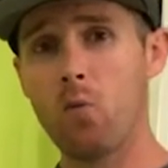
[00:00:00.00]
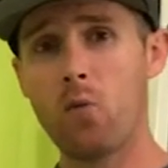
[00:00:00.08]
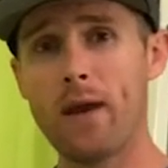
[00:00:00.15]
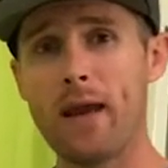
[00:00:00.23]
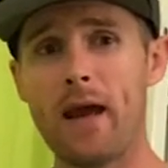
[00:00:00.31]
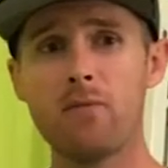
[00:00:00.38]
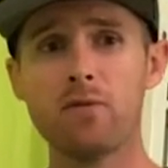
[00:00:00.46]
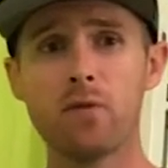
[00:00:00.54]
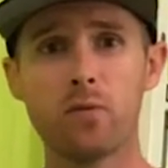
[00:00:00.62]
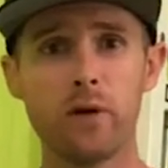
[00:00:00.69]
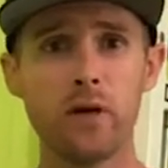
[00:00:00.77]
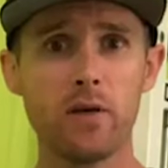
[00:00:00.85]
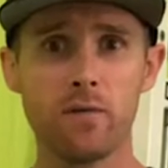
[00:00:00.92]
We have
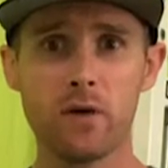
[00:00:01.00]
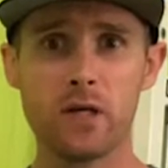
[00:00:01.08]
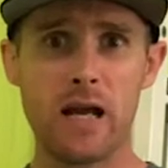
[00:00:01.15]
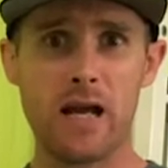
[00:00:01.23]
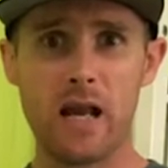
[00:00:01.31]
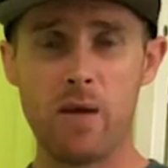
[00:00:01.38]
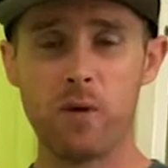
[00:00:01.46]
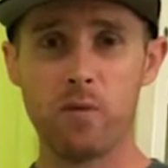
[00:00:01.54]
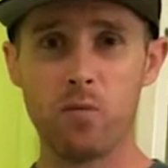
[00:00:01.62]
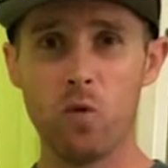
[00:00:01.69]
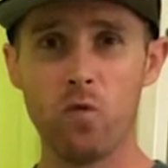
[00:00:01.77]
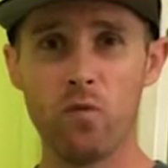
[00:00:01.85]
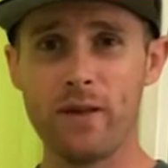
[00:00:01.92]
3 different dynamic
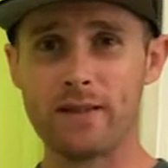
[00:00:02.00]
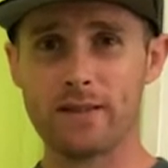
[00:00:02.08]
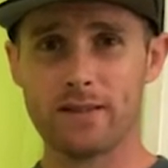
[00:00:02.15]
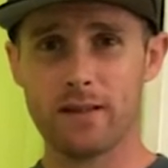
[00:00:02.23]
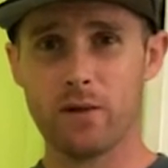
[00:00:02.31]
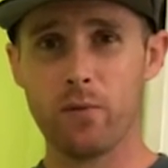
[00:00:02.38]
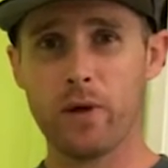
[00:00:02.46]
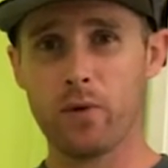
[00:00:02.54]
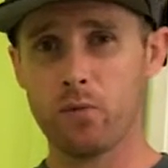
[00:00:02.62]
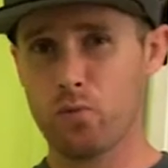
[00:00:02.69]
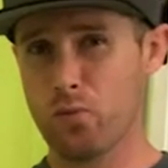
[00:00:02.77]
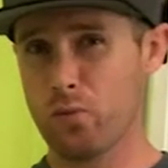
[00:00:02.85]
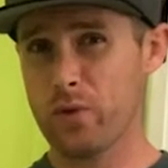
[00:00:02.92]
movements that we
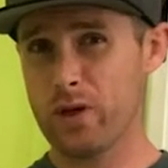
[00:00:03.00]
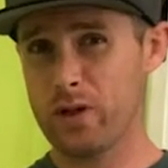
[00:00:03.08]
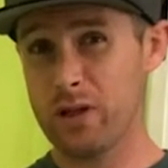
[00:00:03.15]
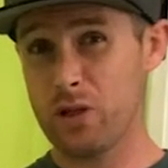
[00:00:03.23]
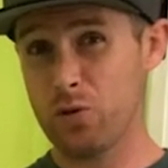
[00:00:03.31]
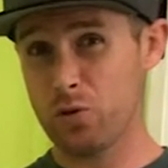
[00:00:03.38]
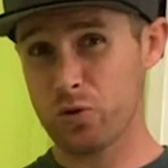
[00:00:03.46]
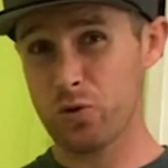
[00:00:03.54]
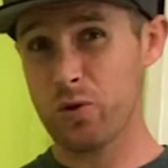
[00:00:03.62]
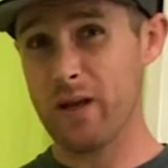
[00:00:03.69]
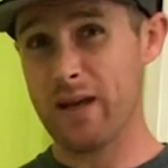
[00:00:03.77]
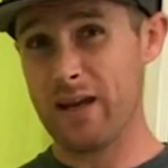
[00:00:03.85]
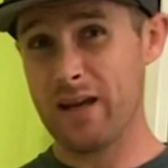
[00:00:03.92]
really
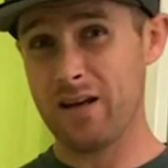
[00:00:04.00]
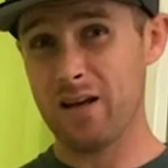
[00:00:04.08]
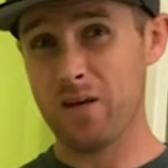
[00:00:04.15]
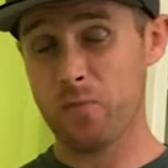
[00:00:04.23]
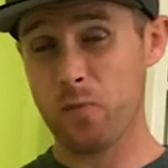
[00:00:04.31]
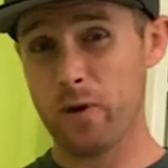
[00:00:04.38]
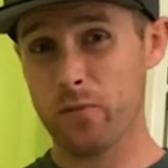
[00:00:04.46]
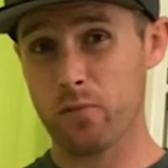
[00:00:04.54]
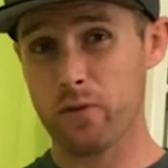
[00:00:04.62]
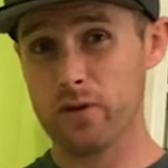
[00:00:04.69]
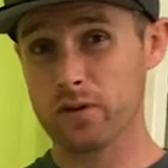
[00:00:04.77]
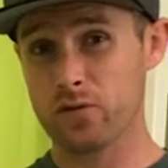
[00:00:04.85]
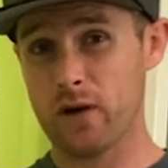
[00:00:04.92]
usually end up with
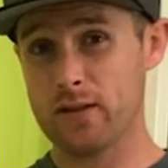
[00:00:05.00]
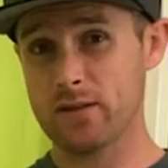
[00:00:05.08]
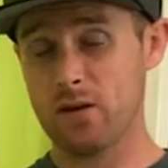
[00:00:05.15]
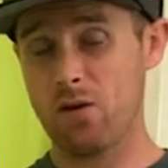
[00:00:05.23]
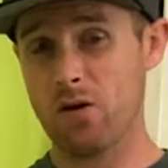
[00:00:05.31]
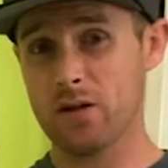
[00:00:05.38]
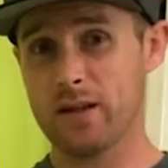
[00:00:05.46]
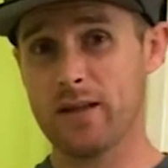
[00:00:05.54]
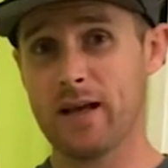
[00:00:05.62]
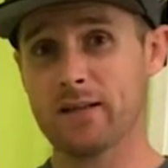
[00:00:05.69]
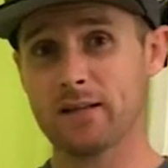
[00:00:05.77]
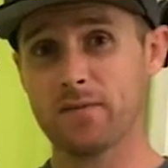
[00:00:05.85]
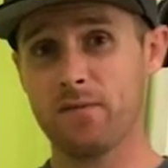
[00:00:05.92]
wrist stress on, and
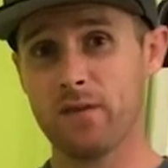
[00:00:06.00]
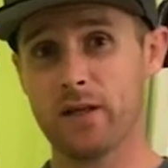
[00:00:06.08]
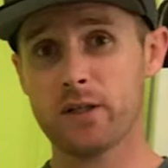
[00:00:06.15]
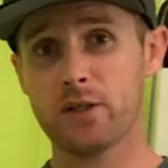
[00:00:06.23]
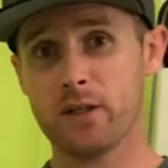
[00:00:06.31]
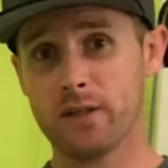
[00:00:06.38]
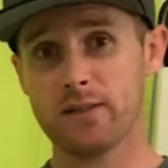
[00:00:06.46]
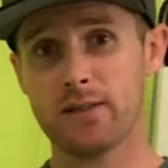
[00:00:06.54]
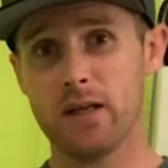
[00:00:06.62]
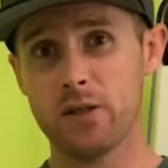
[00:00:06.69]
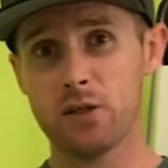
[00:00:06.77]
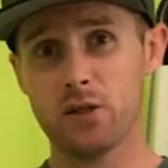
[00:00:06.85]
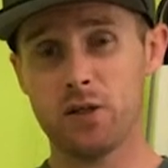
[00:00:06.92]
that's flexion,
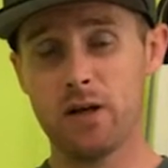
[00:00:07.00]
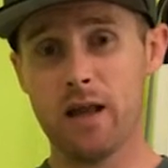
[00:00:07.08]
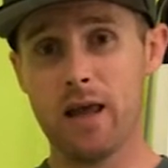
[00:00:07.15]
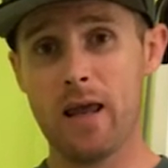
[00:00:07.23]
extension,